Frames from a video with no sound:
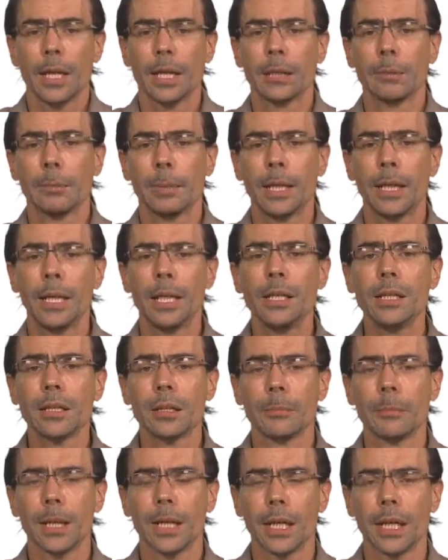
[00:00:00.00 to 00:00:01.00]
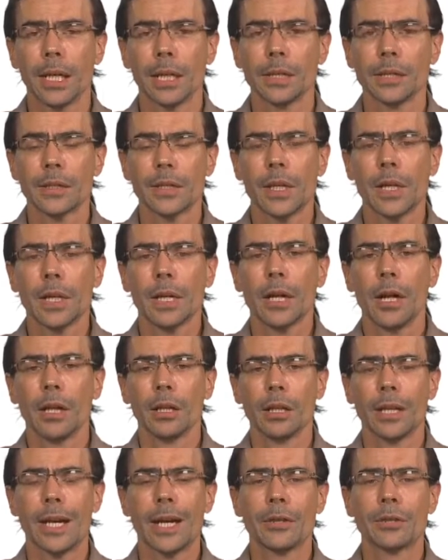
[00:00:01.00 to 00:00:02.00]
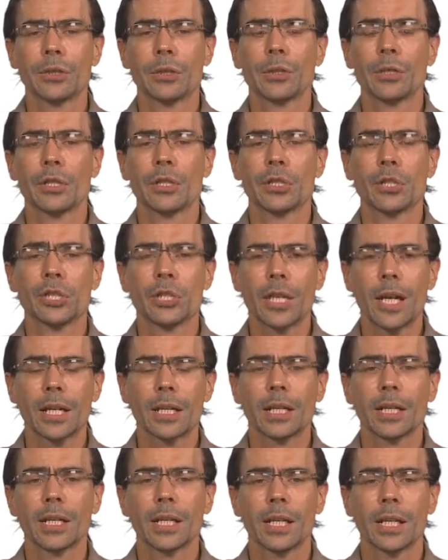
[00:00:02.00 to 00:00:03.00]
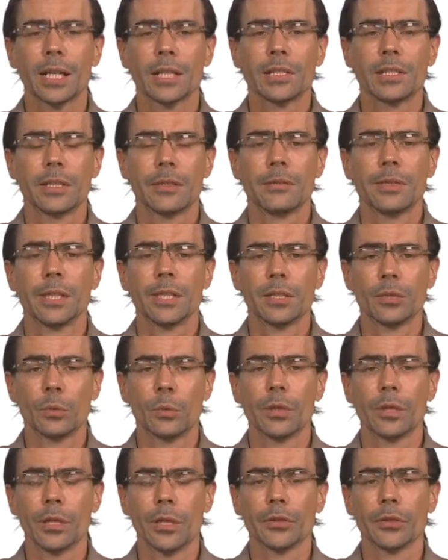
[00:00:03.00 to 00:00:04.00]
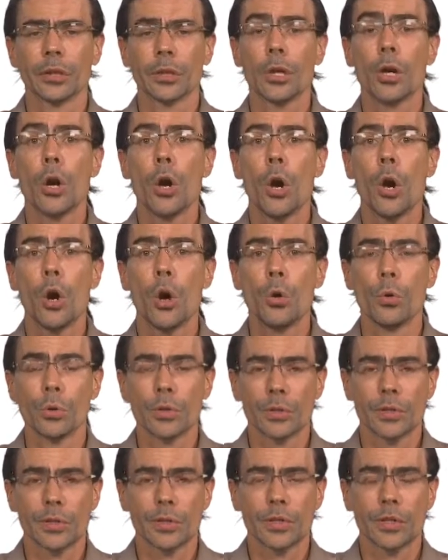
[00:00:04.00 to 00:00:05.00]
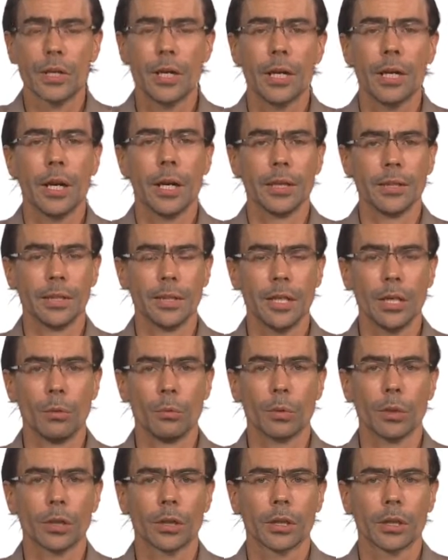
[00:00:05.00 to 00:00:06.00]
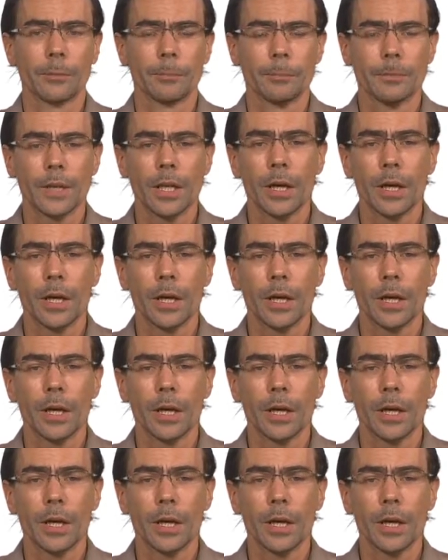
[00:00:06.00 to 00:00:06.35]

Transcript: And the ping command allows you to check connectivity to another host on the network,